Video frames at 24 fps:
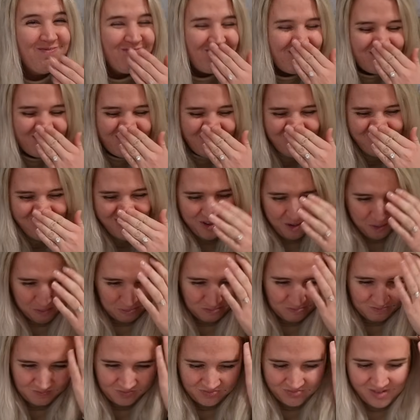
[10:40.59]
Don't say
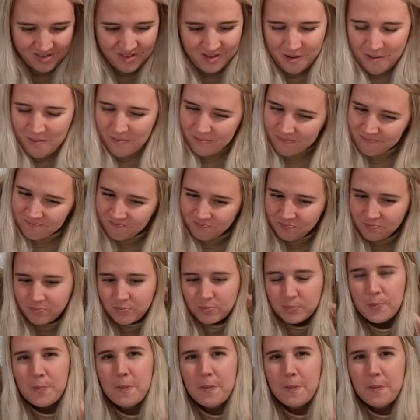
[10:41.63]
it. Don't say it.